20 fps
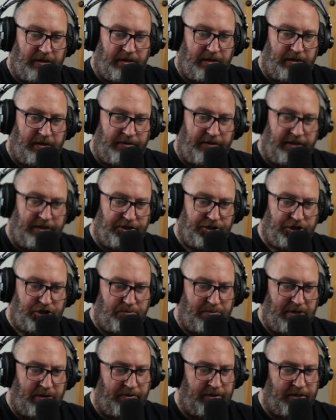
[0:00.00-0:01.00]
then
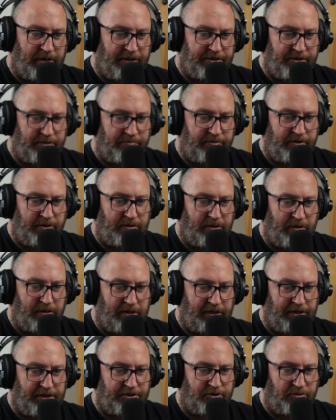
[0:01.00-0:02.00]
somehow, I don't know how, I
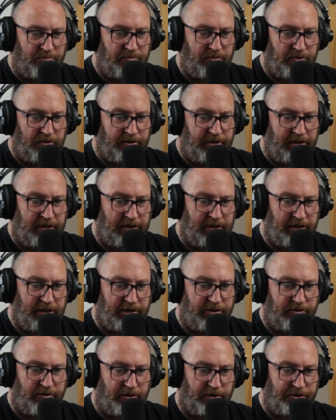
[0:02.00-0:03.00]
stumbled
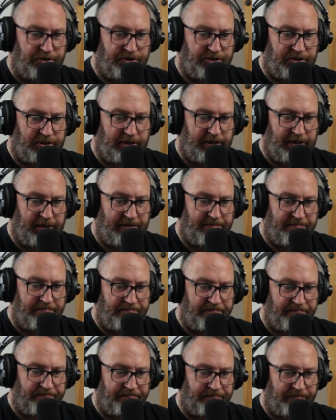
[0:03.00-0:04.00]
across a
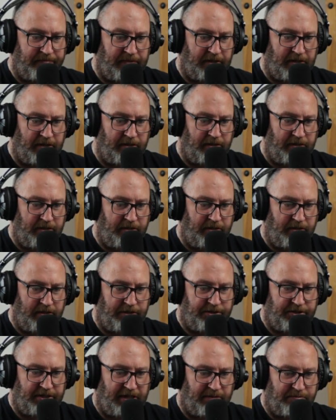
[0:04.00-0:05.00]

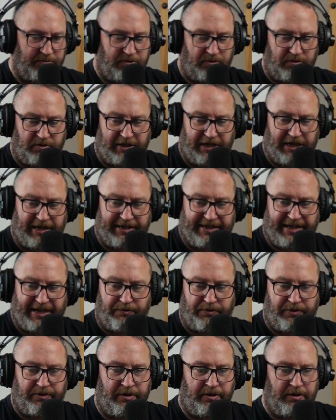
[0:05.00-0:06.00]
chap called Guy
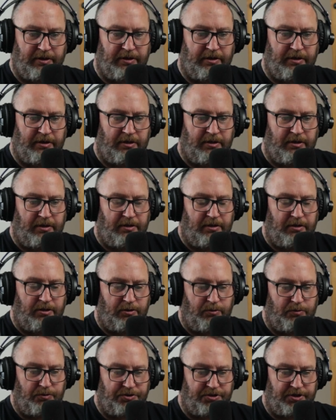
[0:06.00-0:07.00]
Gowan, who
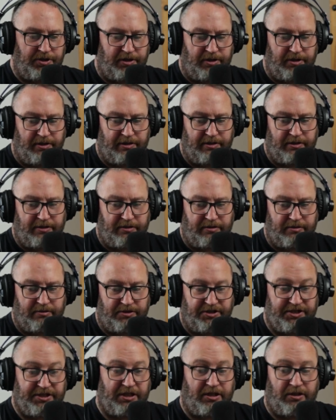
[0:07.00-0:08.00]
was
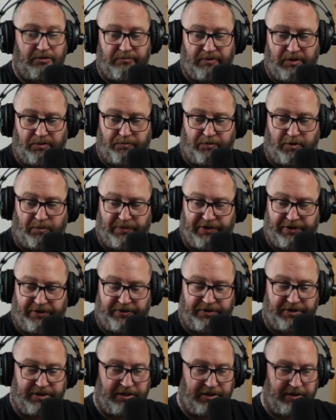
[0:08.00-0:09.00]
still a real prominent